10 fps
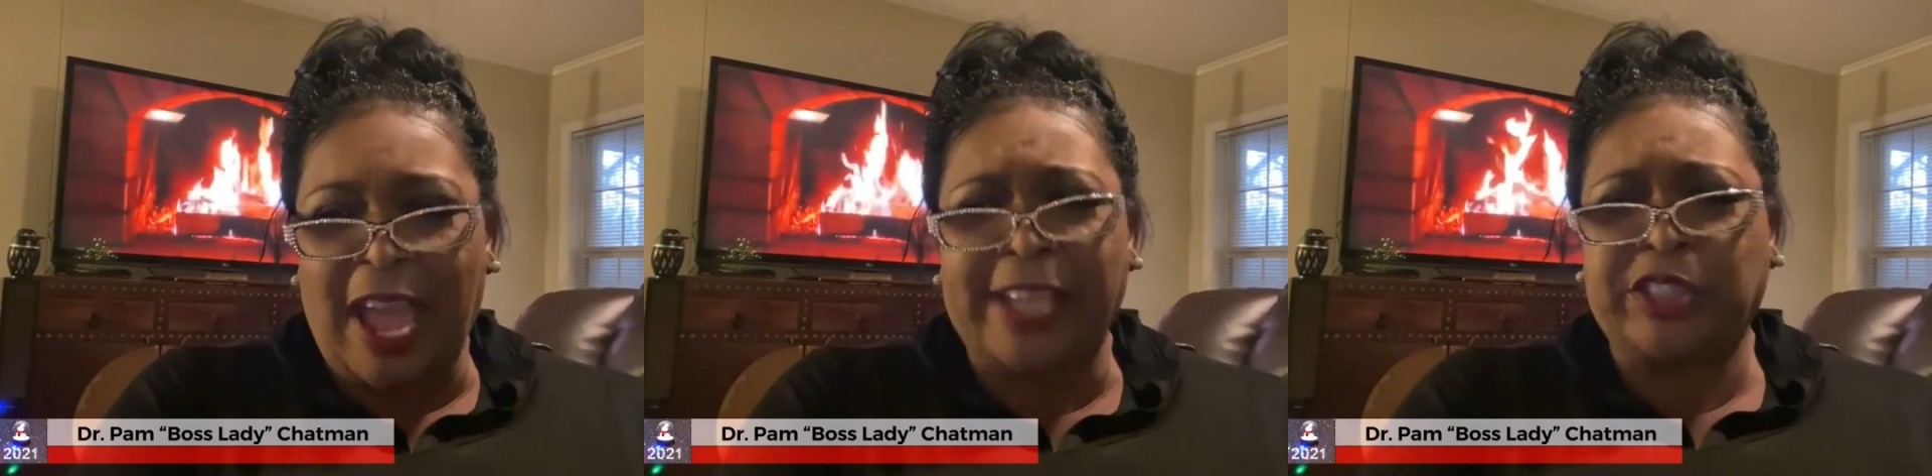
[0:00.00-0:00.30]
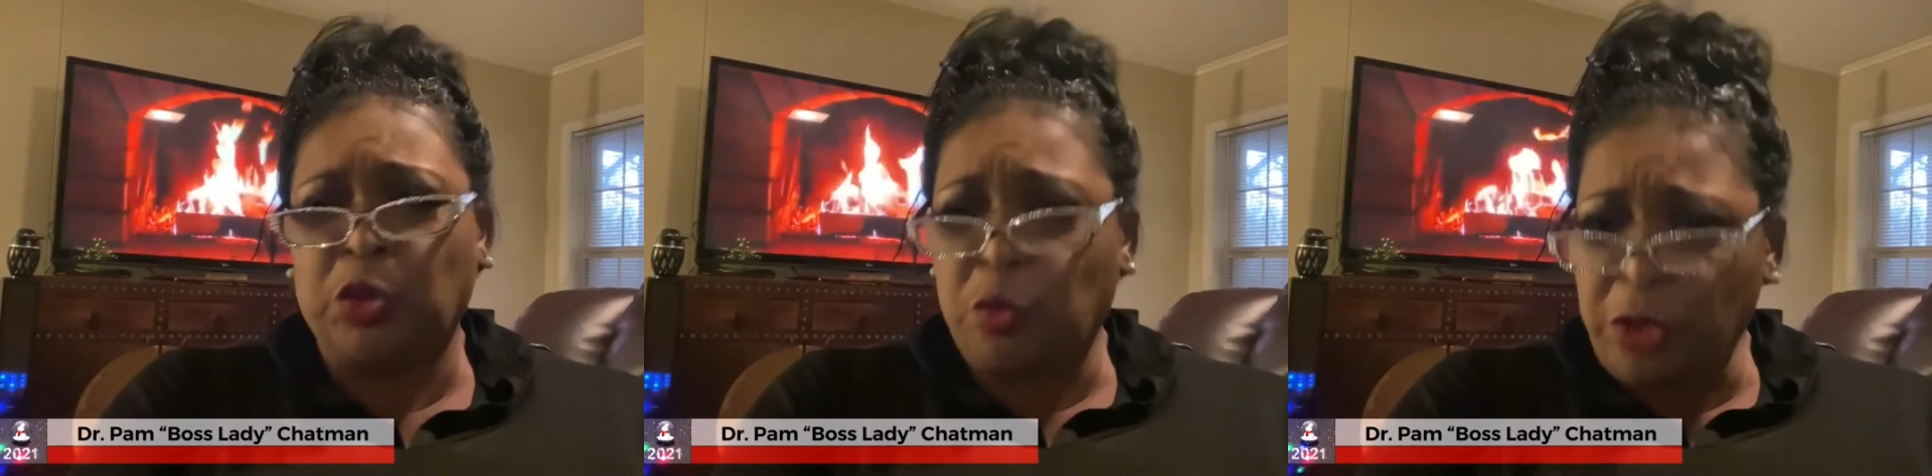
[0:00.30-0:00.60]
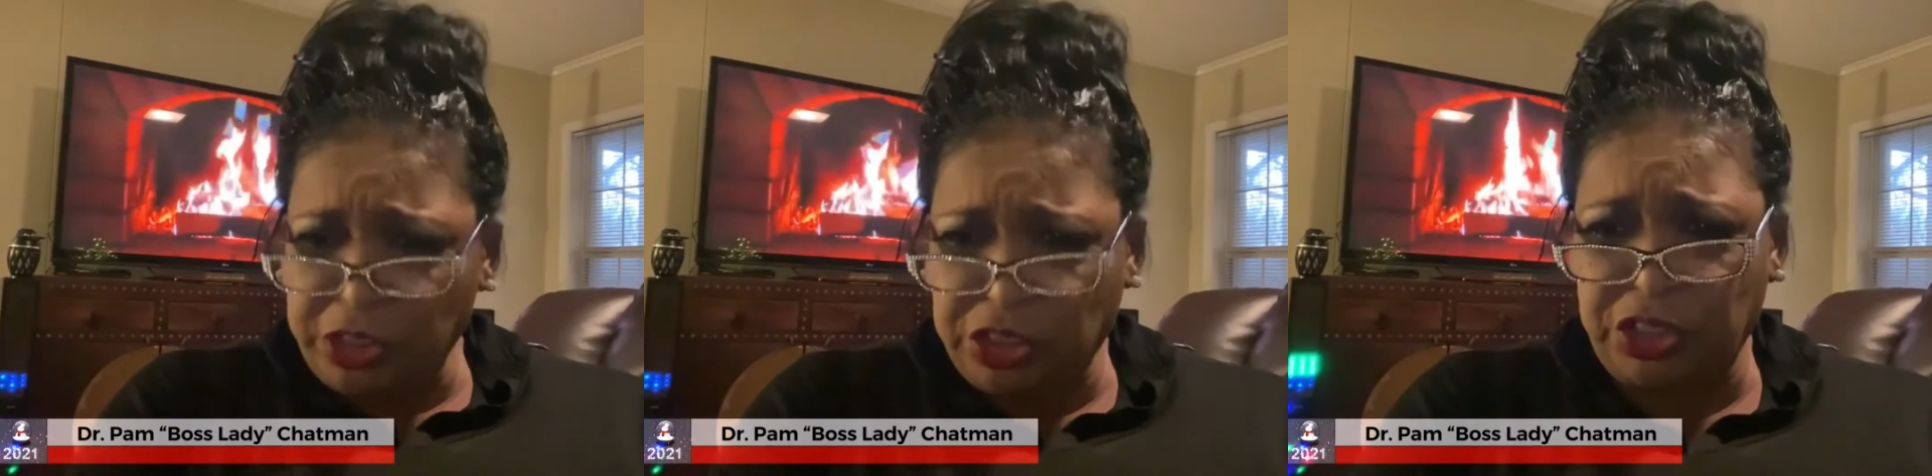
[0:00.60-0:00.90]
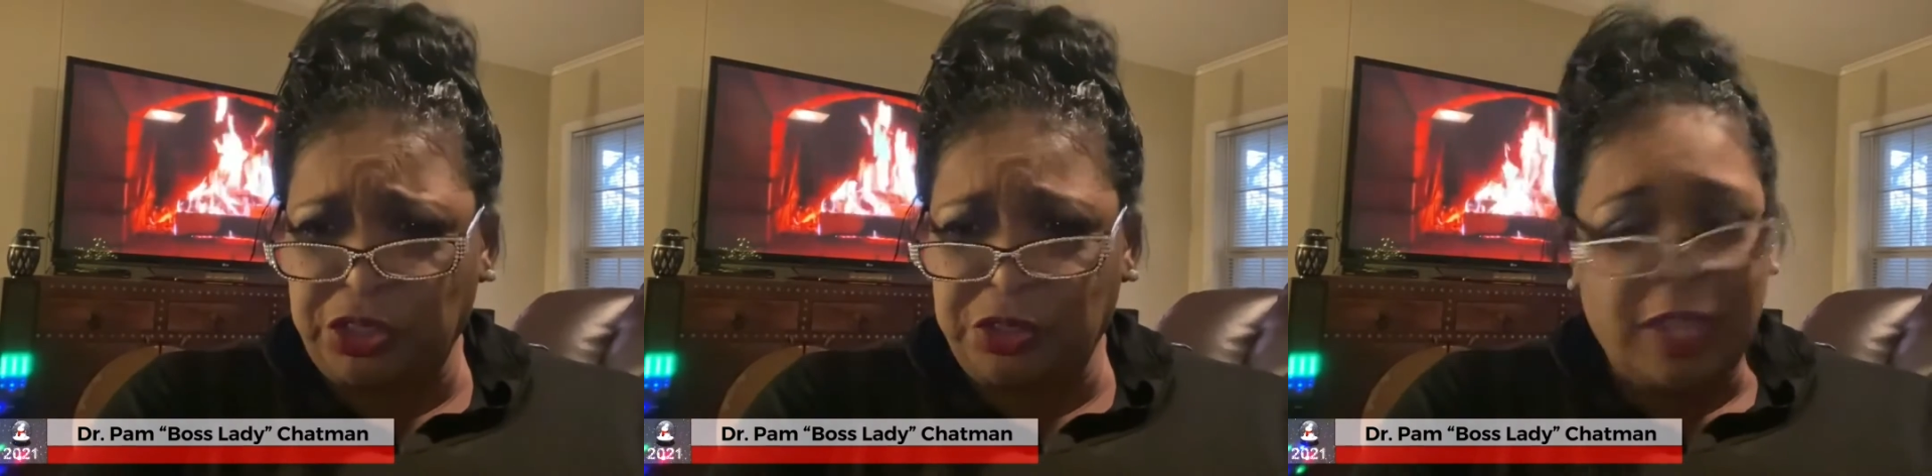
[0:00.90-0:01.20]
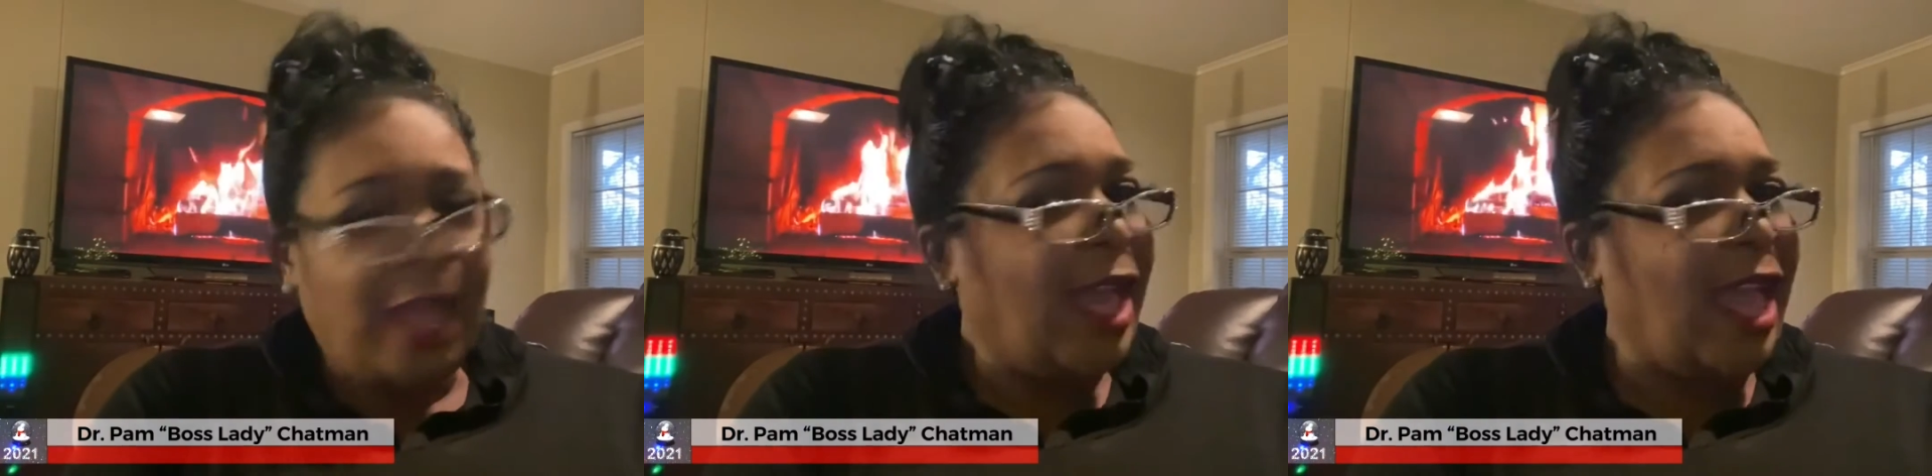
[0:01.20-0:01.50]
and to wish you
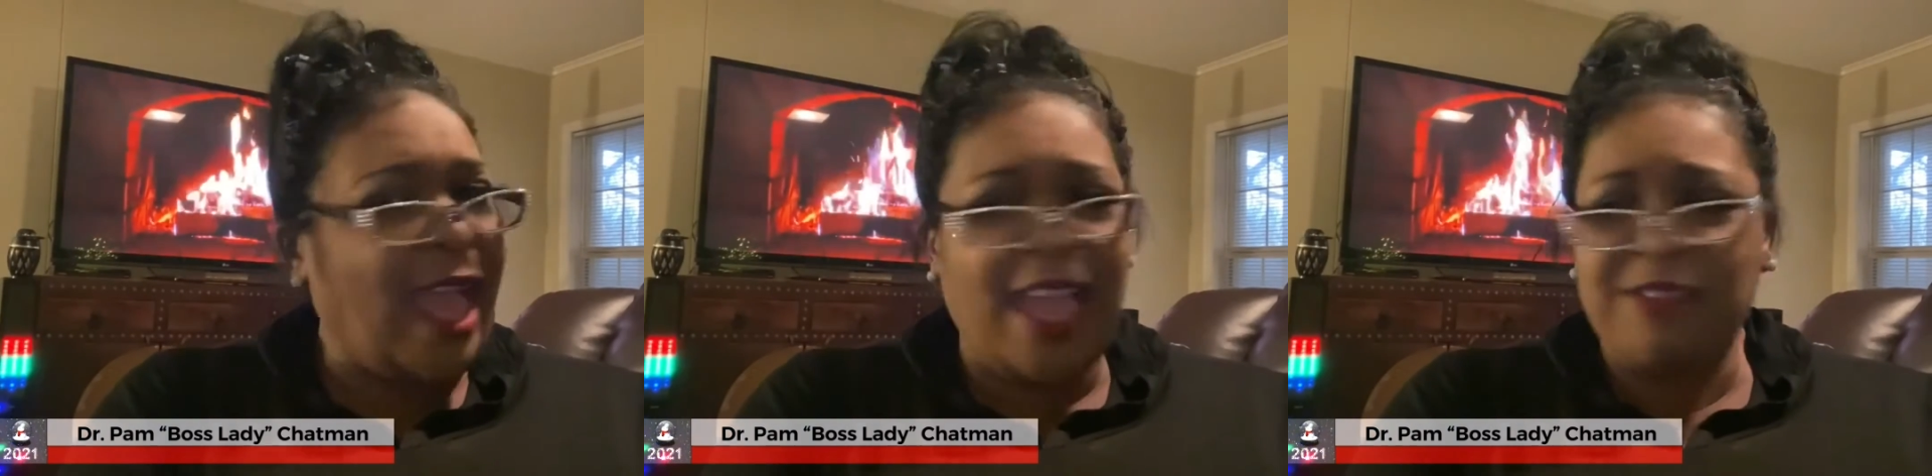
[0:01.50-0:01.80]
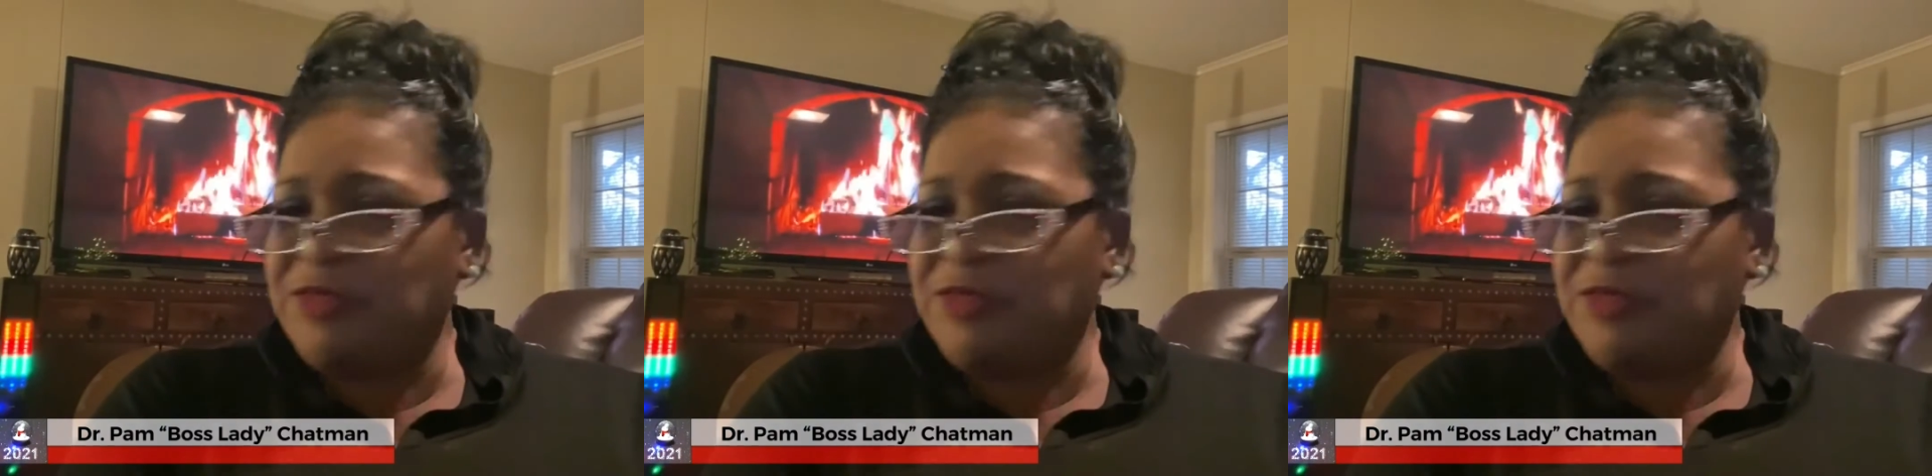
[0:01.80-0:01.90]
a